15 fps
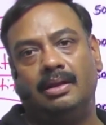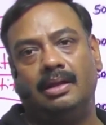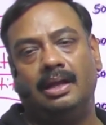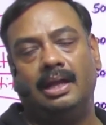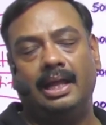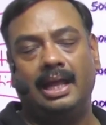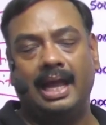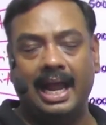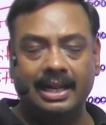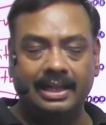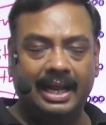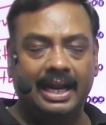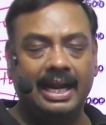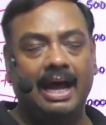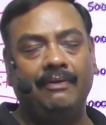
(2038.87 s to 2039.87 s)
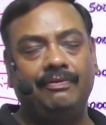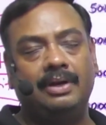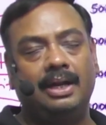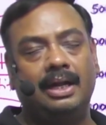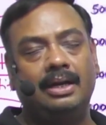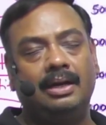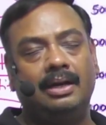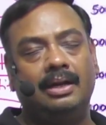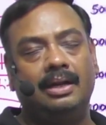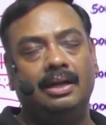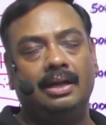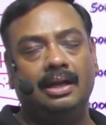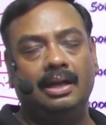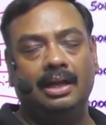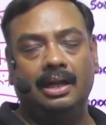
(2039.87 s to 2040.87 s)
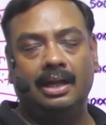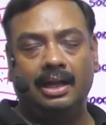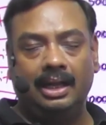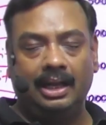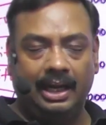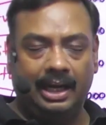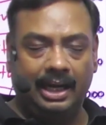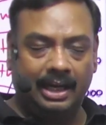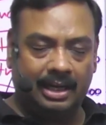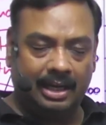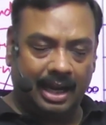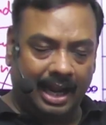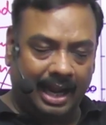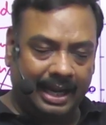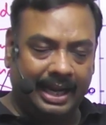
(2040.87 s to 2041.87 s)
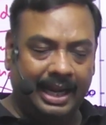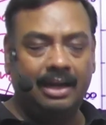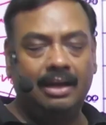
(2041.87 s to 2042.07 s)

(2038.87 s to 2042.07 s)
and then after it again